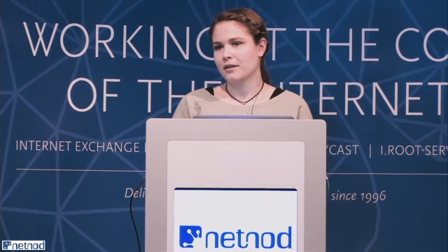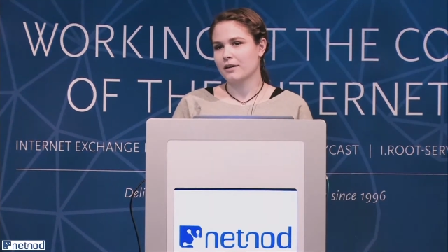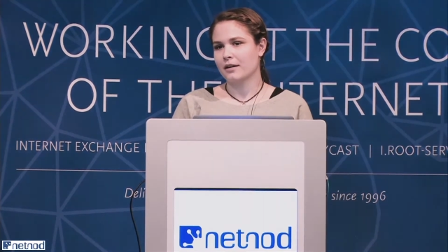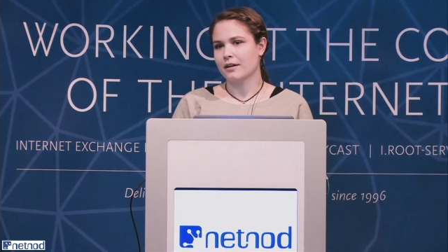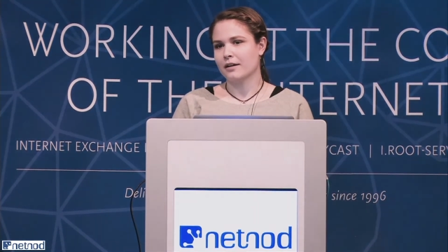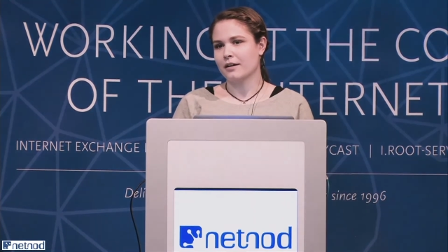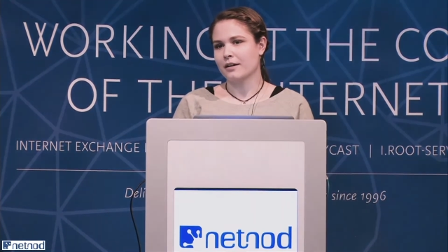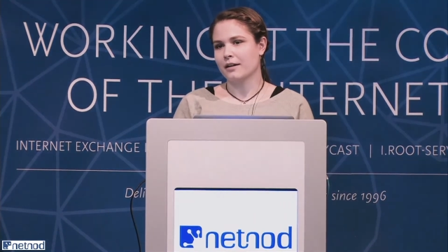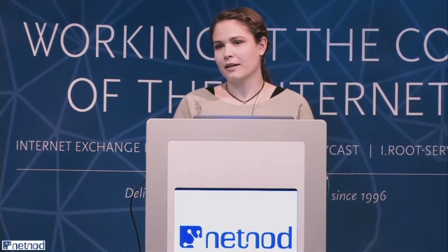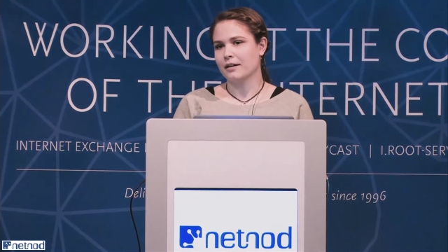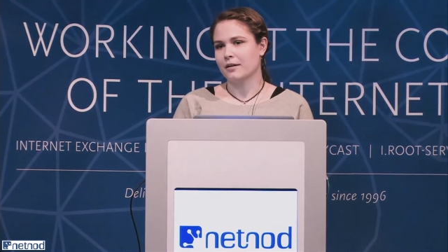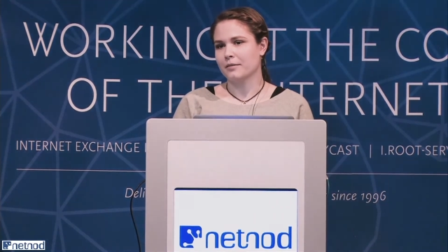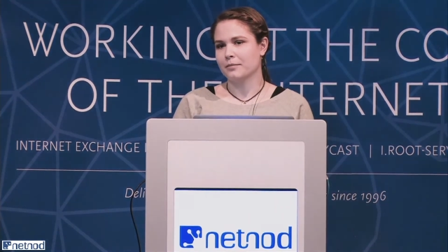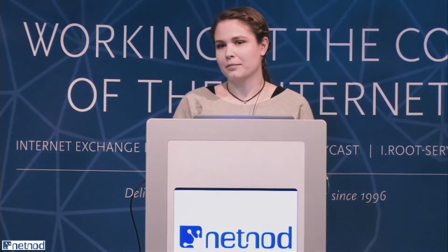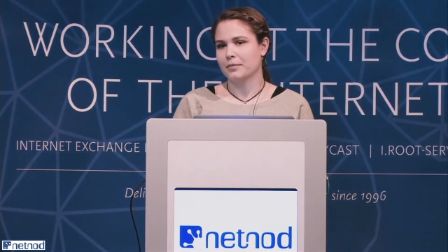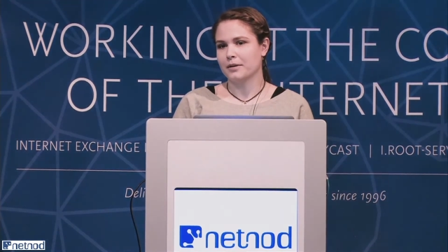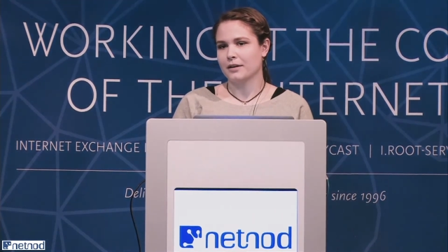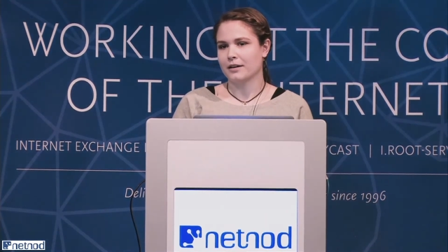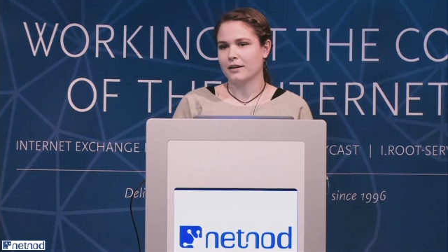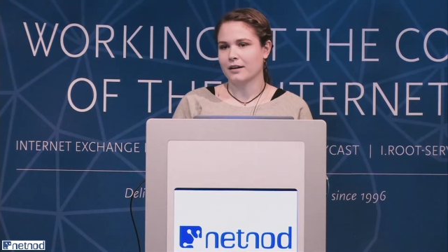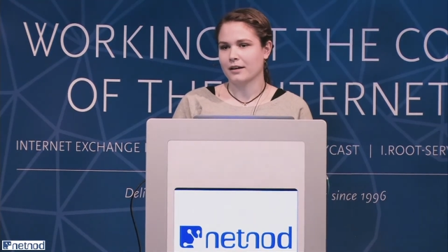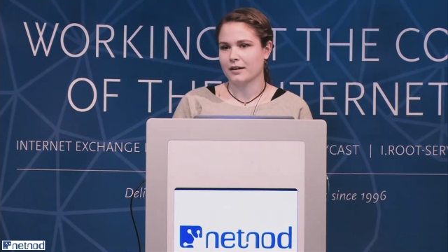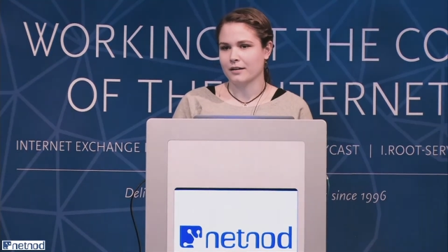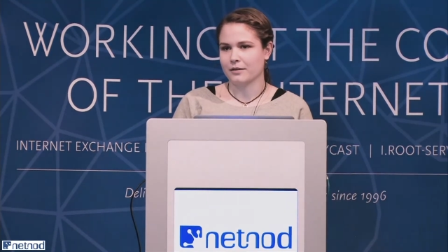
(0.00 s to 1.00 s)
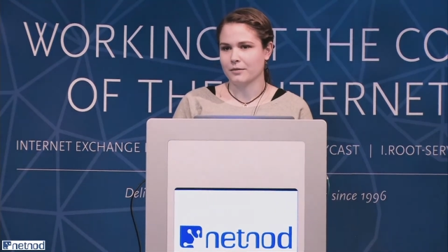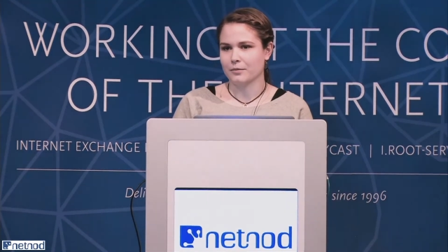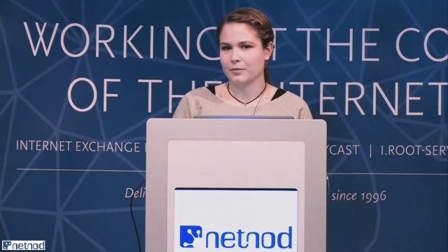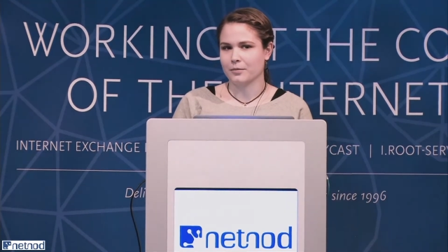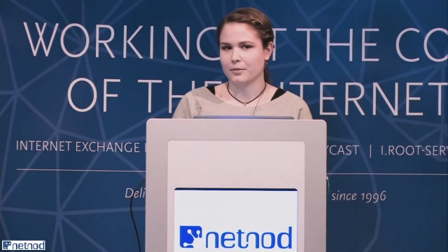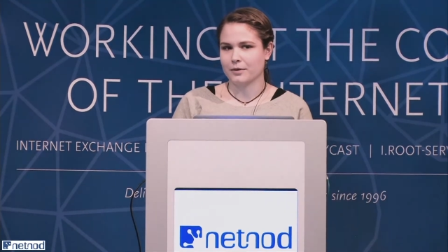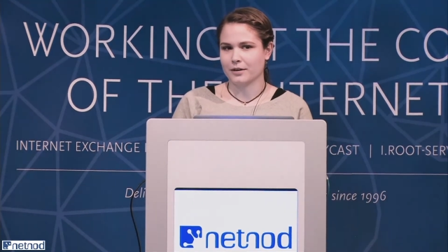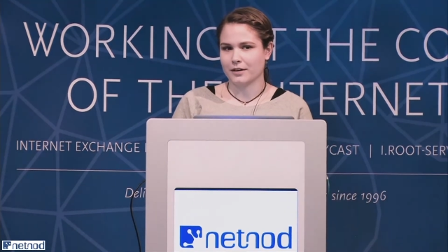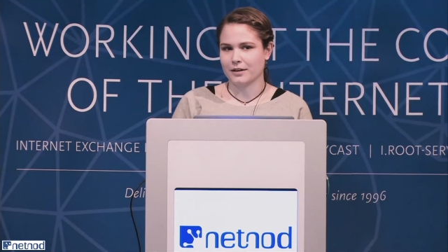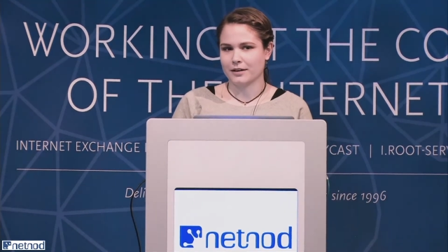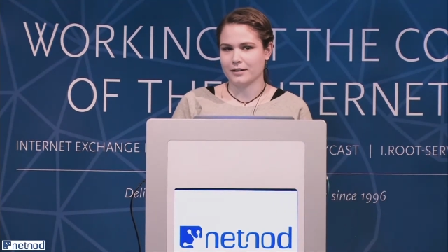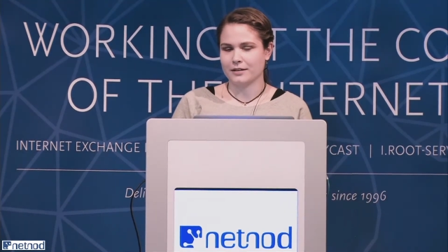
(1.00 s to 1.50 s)
but
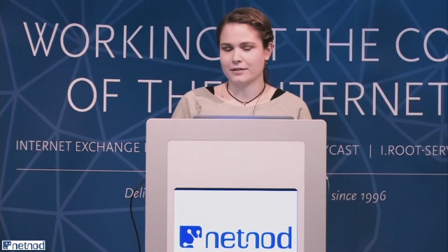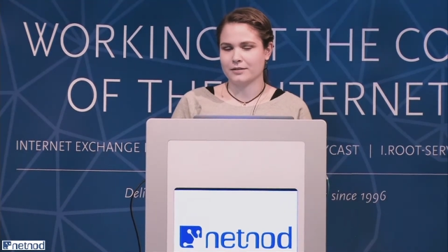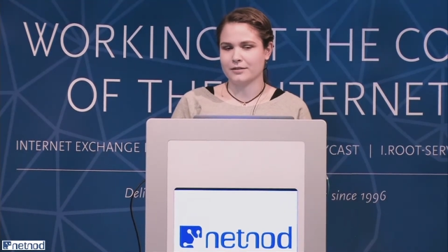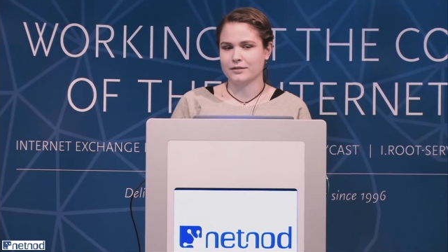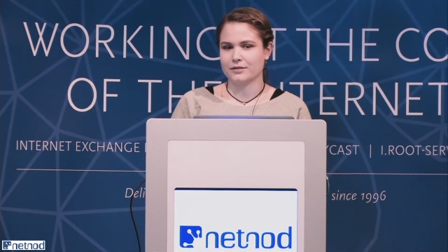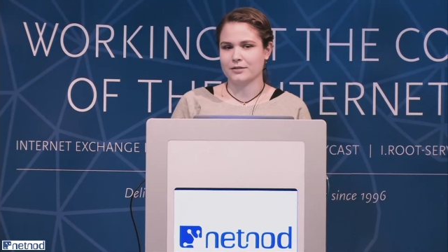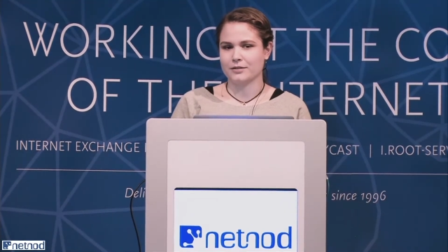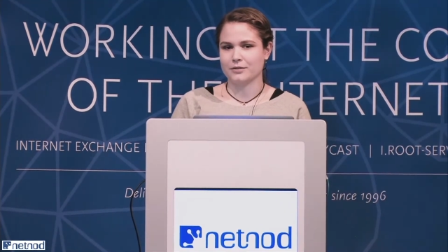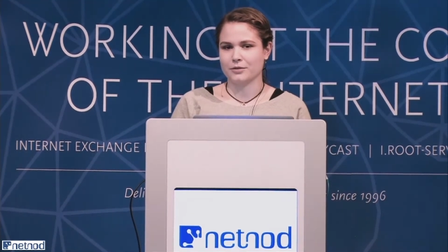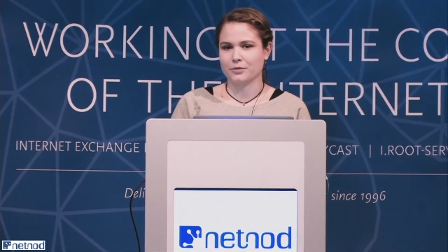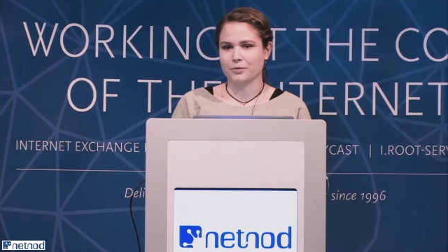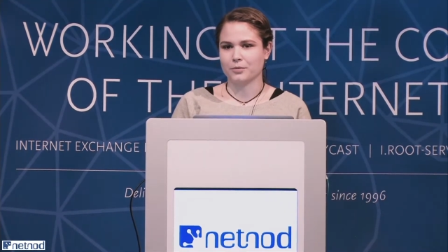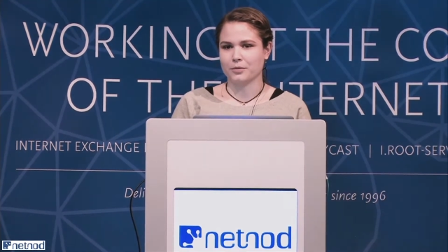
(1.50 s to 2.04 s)
otherwise you